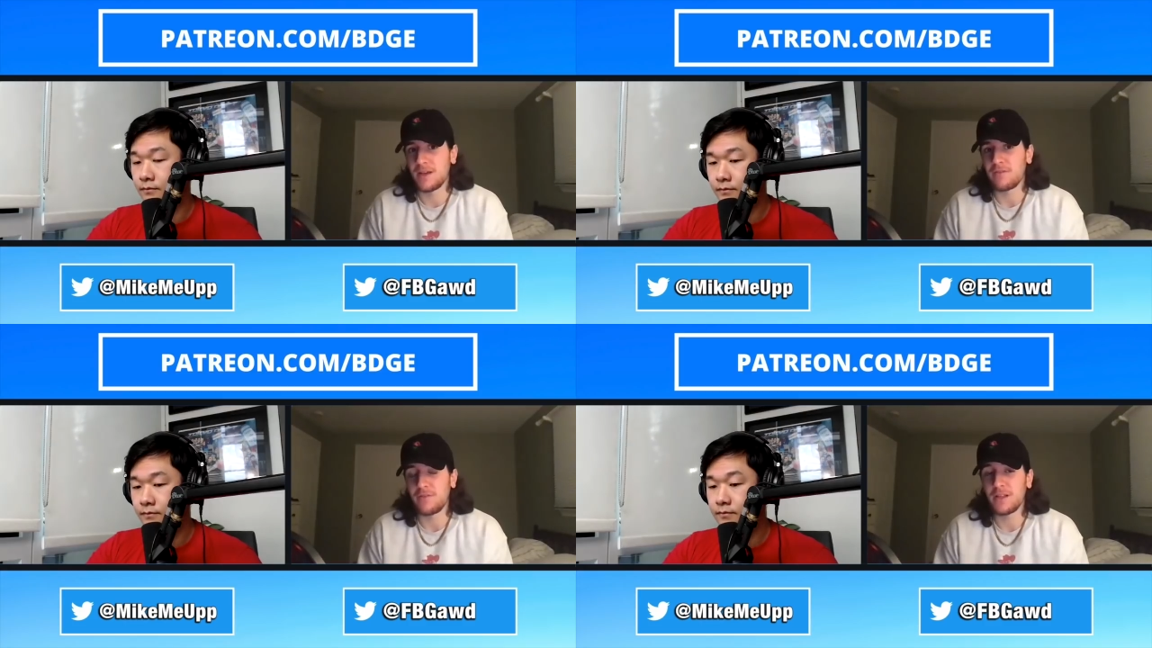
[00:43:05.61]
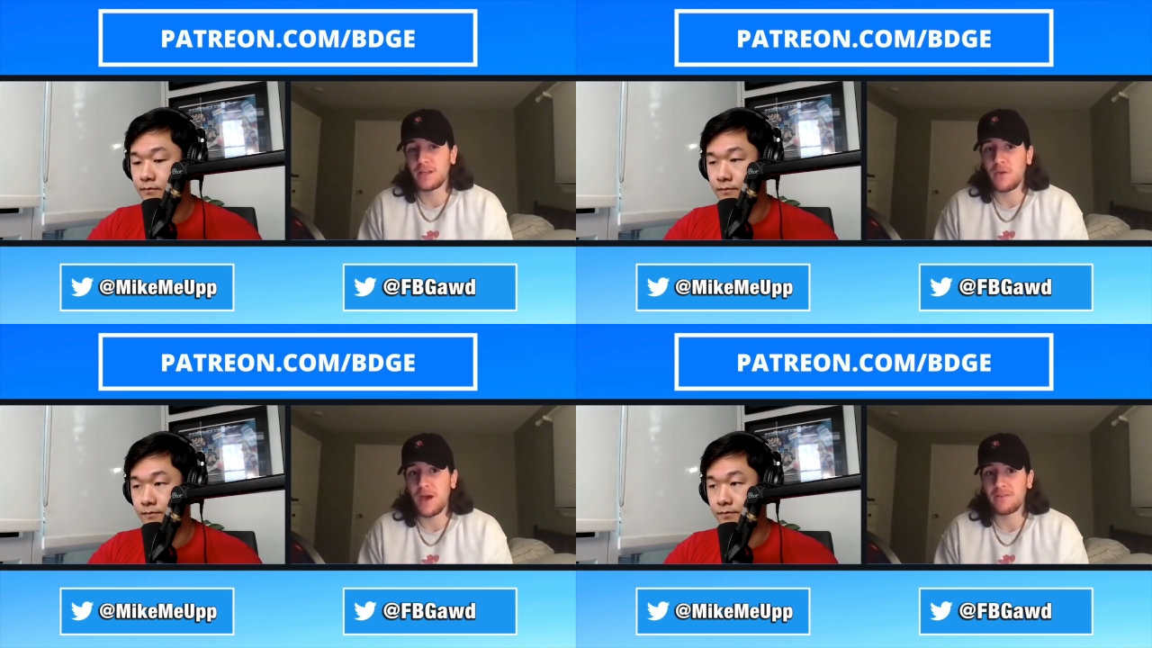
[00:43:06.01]
Speaker 1: I feel
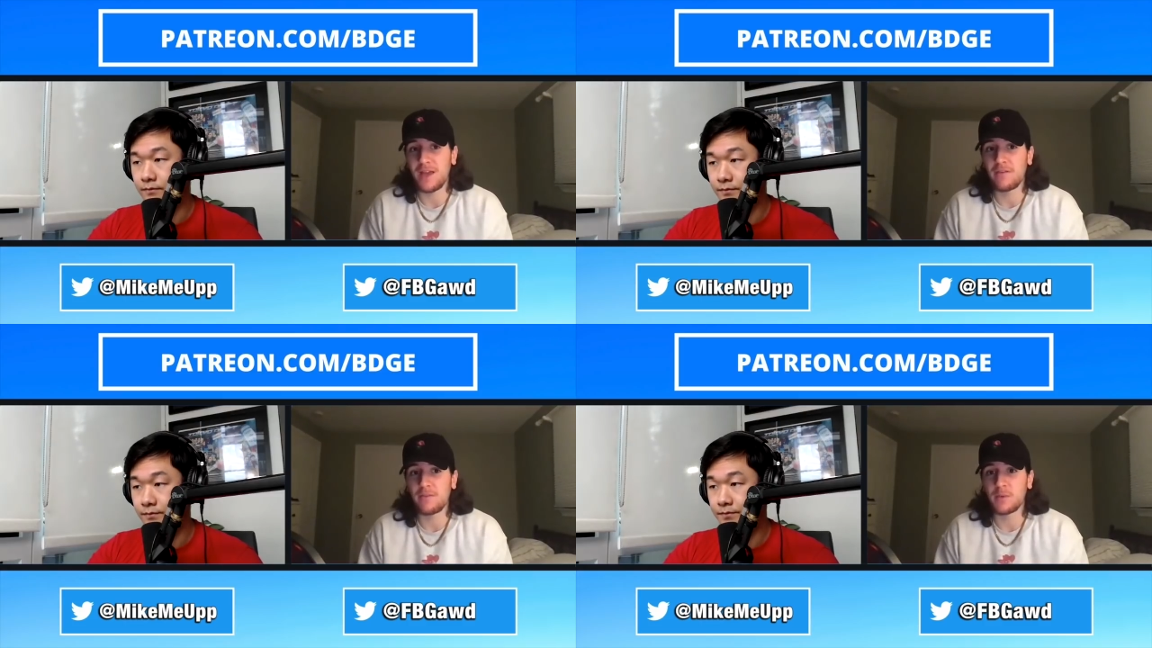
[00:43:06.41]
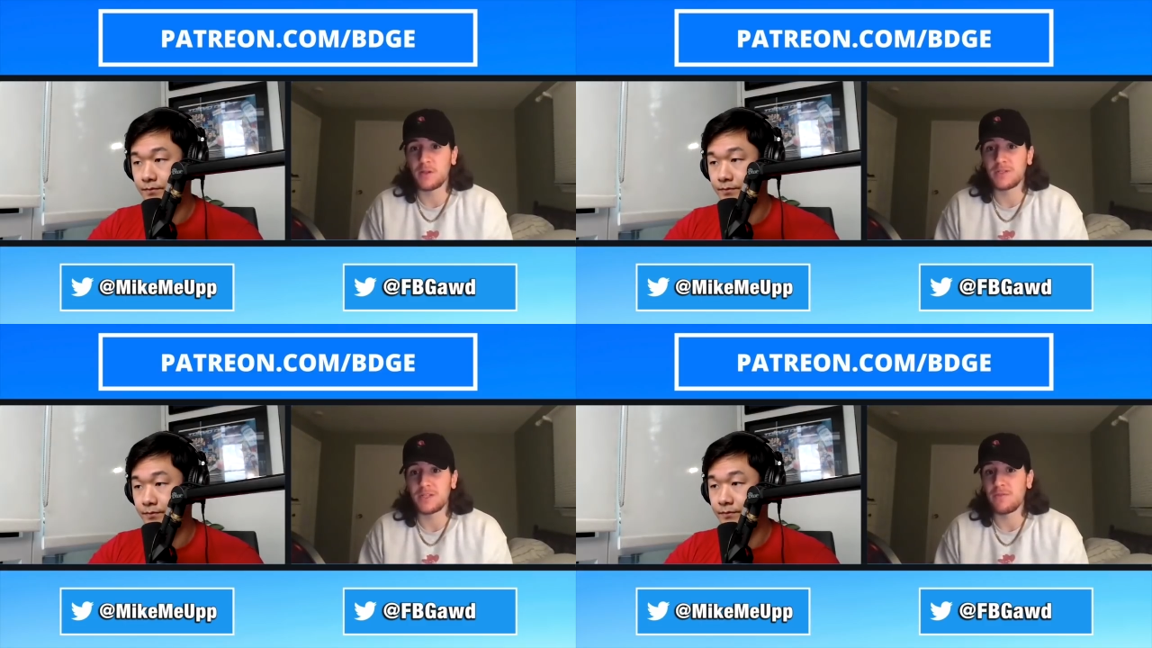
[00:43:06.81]
like you have to have them
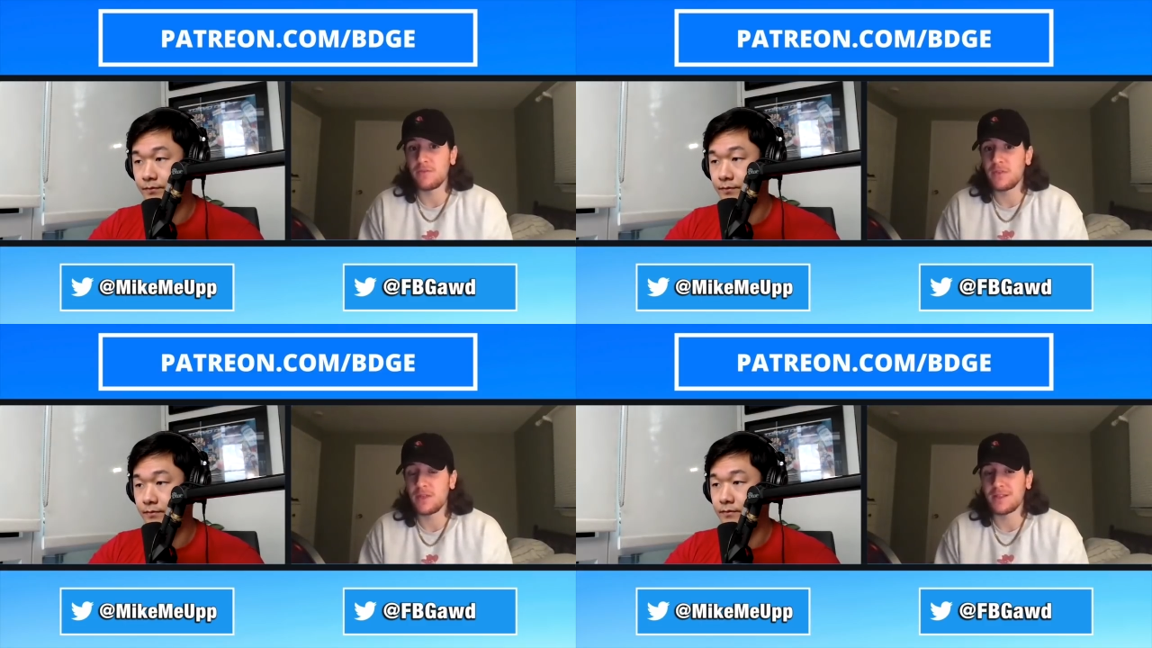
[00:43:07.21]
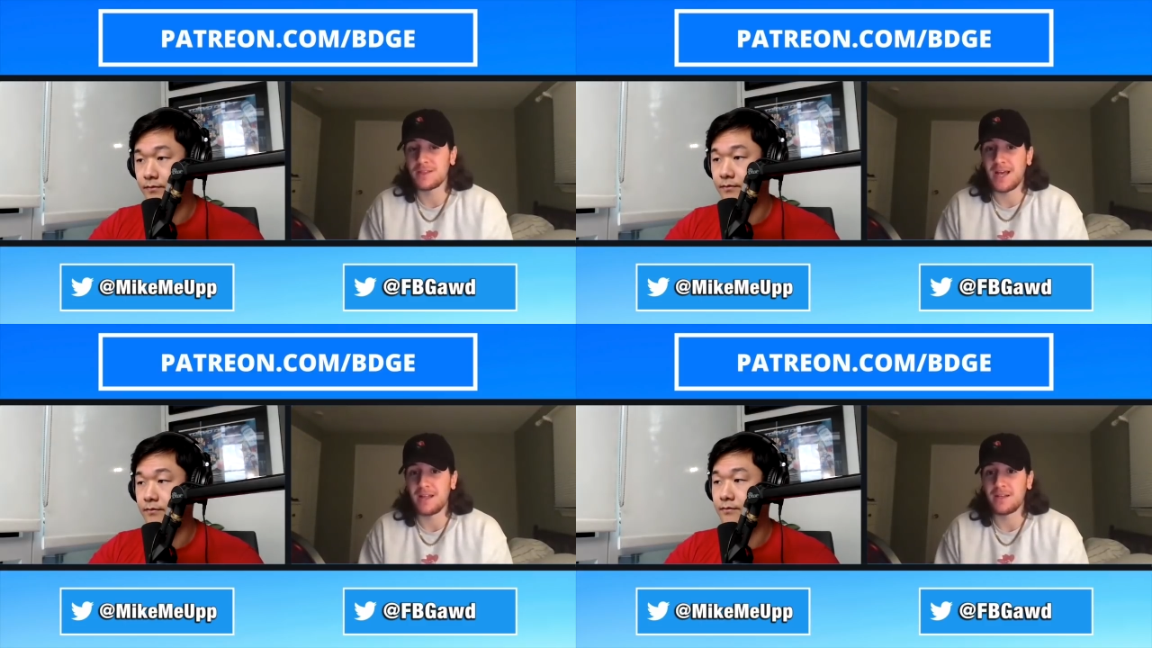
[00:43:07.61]
close, even if you think the
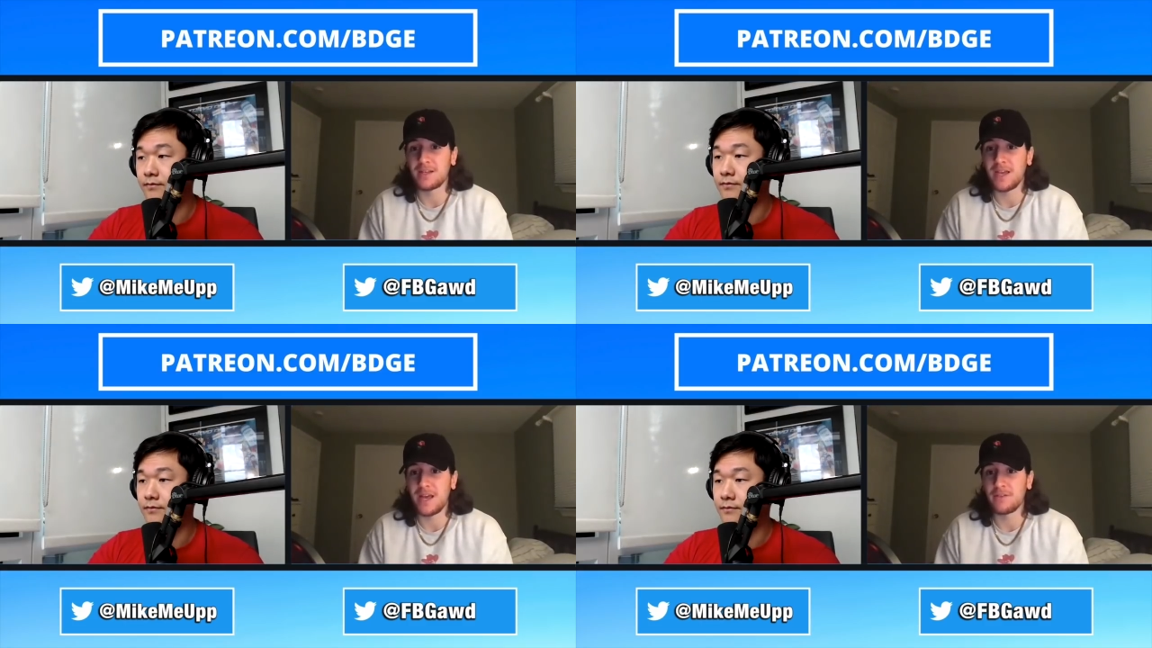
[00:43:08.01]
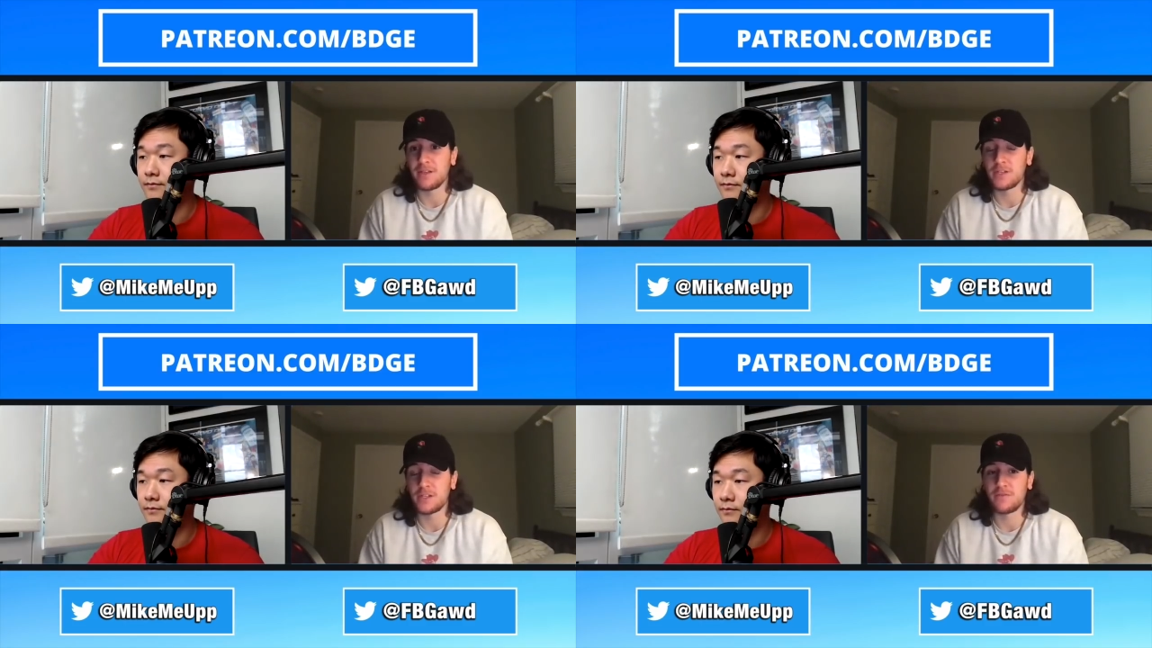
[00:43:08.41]
talent is
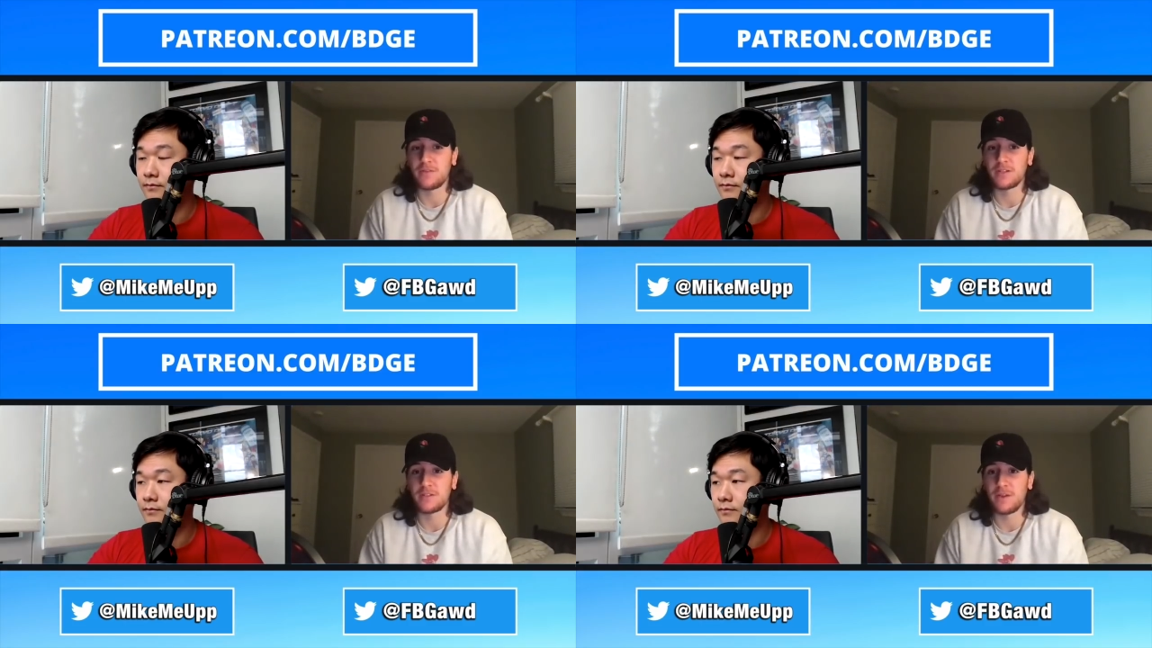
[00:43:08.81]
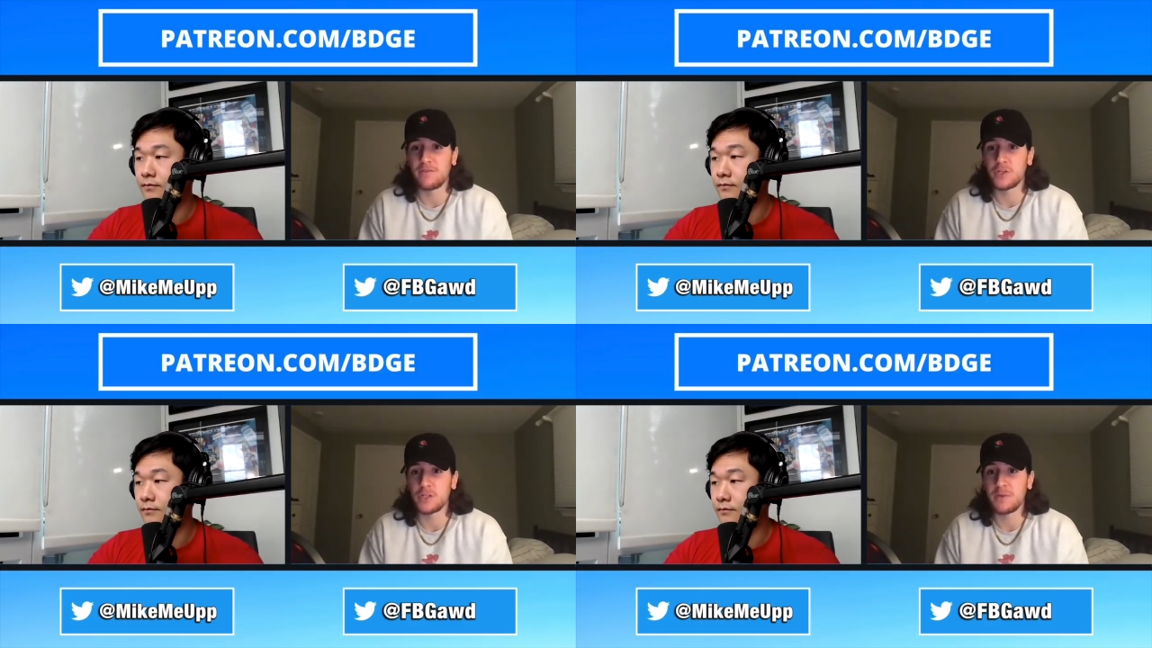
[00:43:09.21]
heavily in Justin Fields'
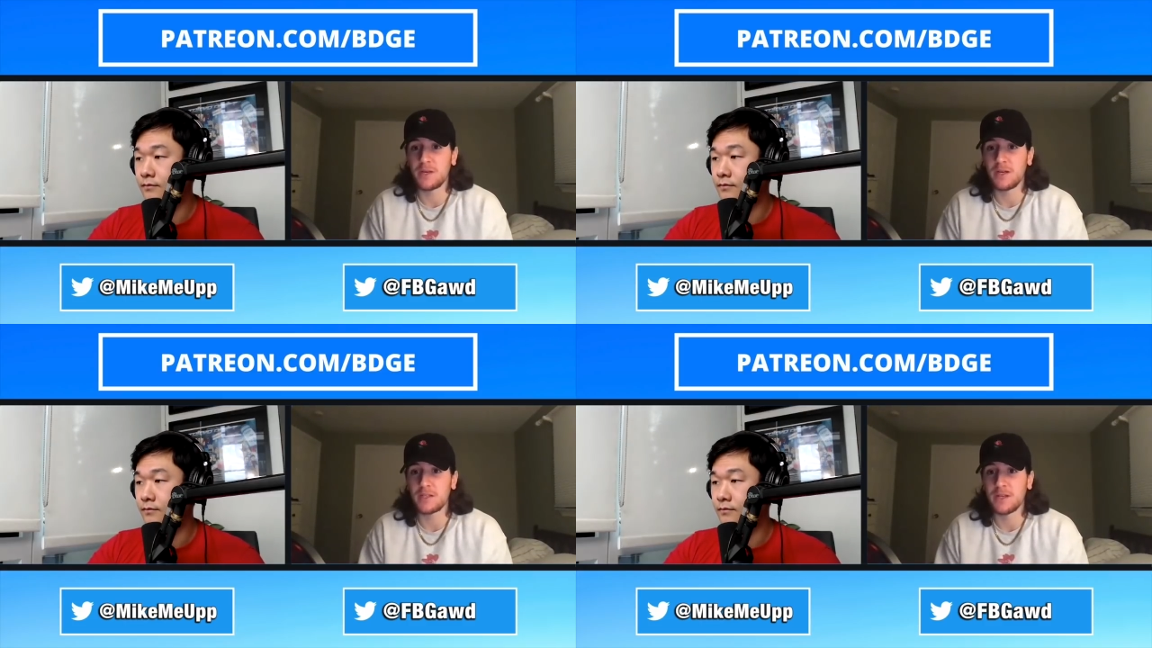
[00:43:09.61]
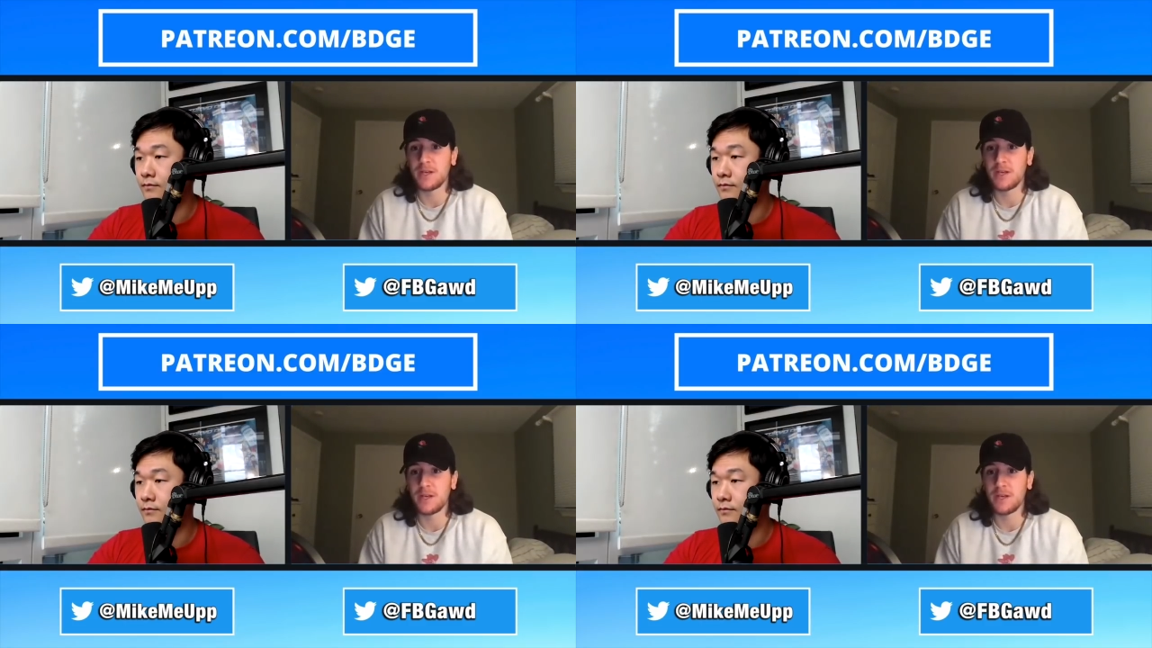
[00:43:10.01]
favor, just because,